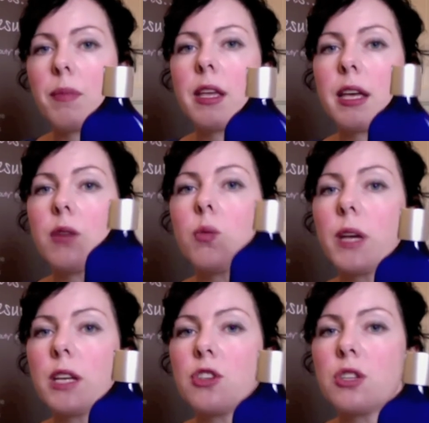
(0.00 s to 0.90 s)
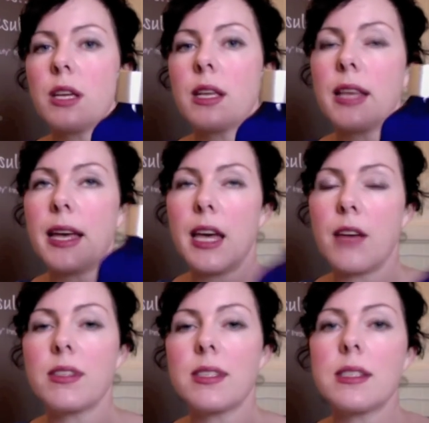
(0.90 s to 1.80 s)
in which they
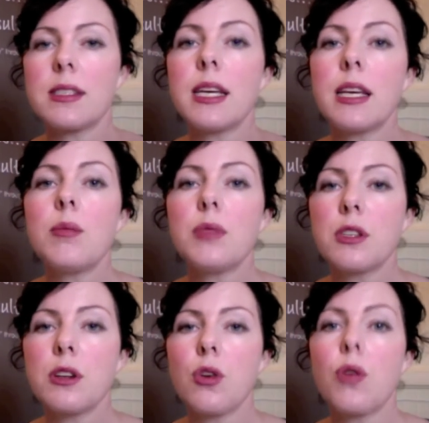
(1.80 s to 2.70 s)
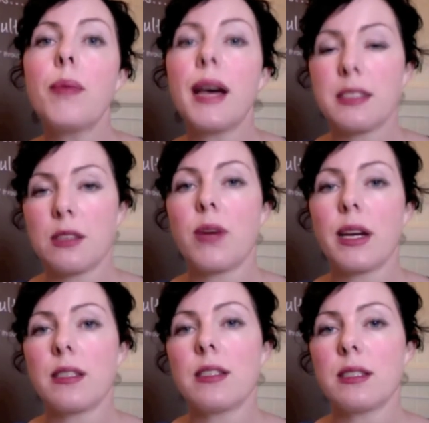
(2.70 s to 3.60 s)
have steeped, or
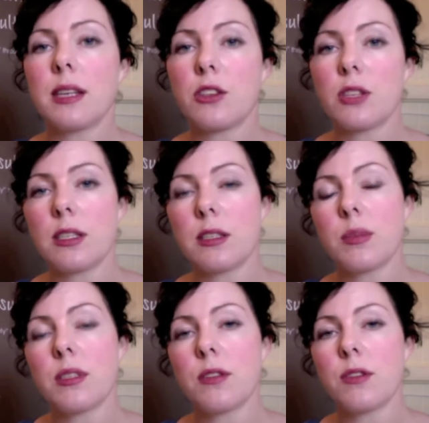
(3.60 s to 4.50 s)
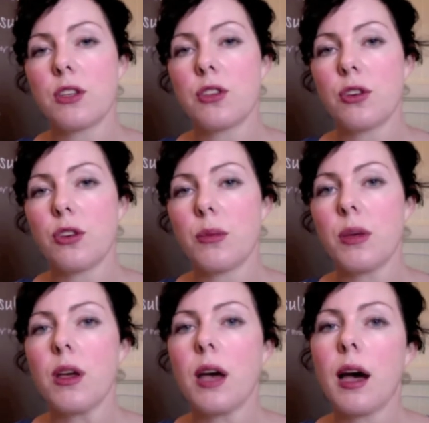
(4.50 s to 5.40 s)
macerated is actually the specific term,
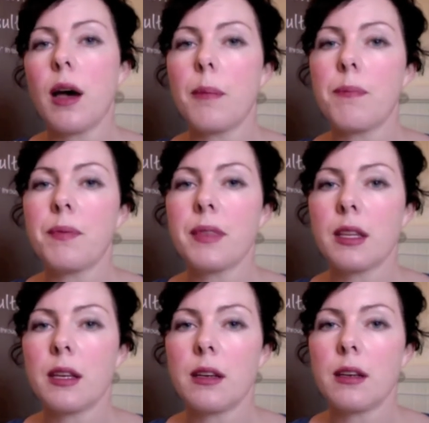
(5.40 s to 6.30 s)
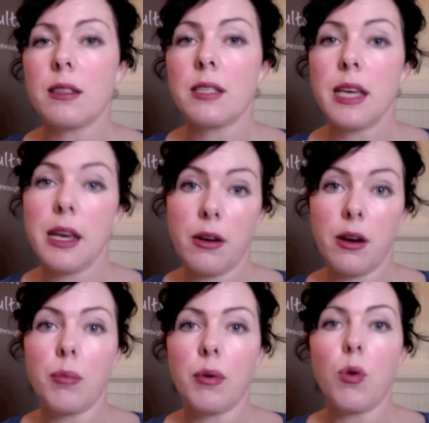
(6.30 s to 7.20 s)
tiara
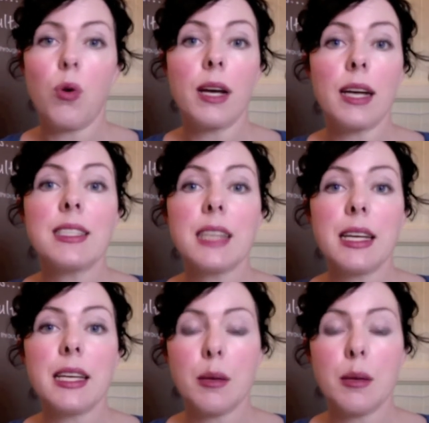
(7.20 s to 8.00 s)
or gardenia